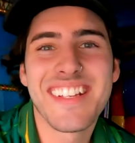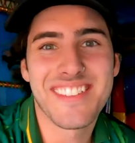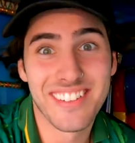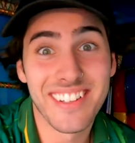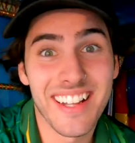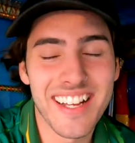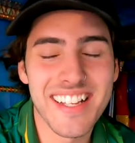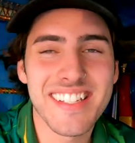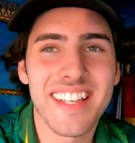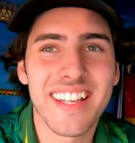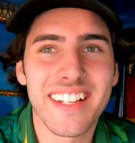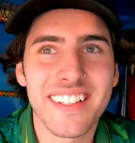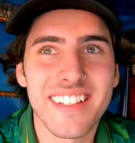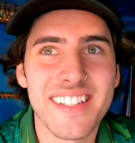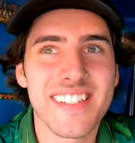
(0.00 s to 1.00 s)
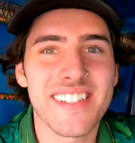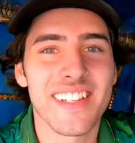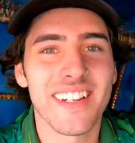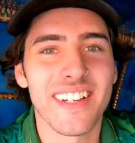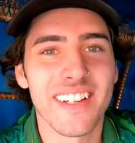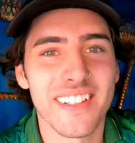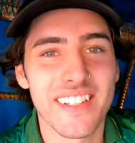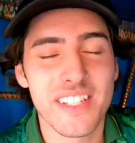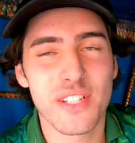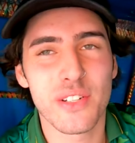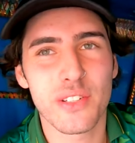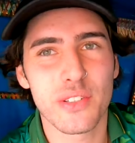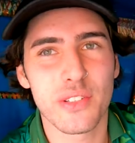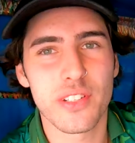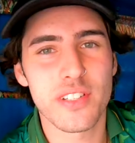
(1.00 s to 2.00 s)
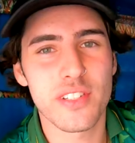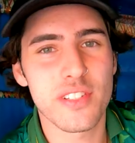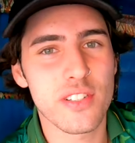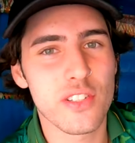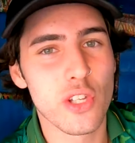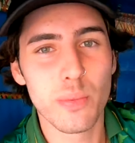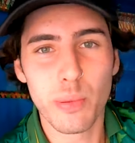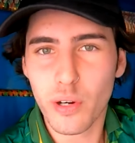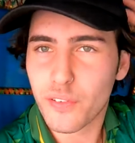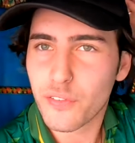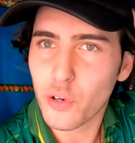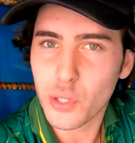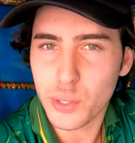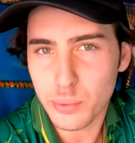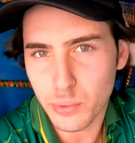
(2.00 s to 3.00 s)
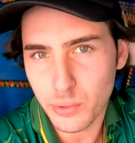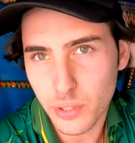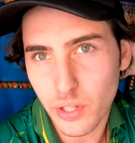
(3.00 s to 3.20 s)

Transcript: I just realized like this uh, this tuk tuk is super affordable.